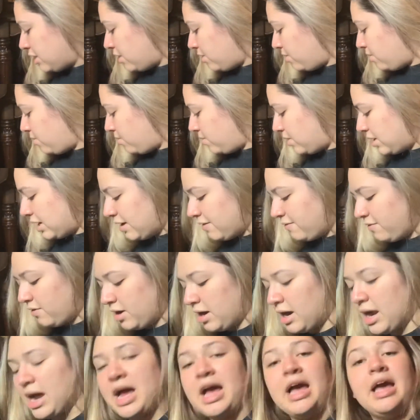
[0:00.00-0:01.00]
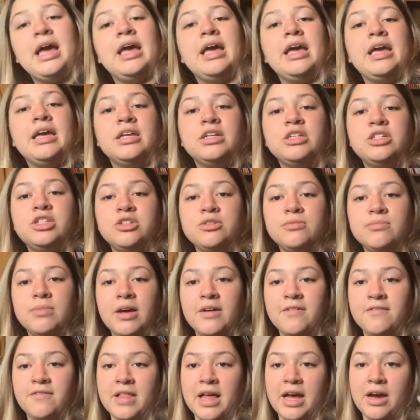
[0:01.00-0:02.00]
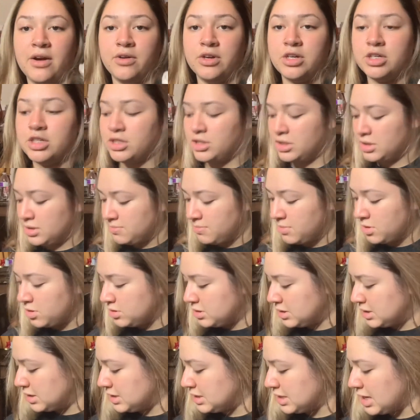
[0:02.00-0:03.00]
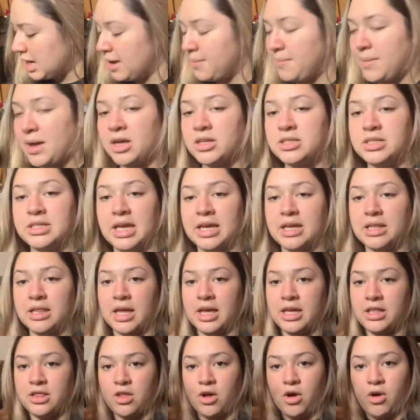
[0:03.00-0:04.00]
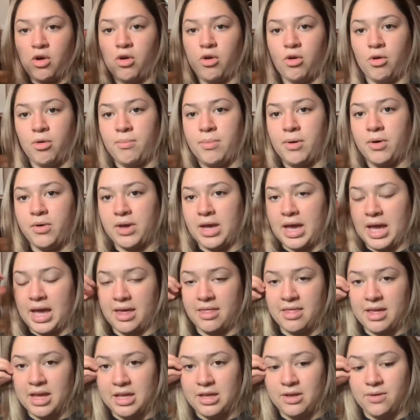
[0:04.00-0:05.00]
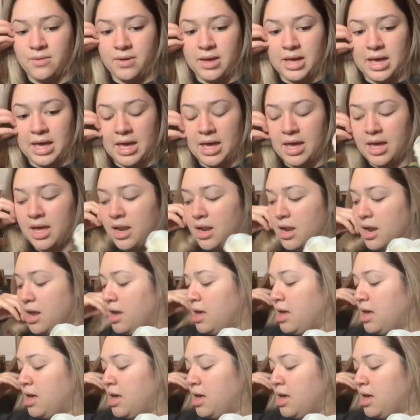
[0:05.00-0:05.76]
whenever I do my flowers, most of the time I'll take like the whole bouquet that you get,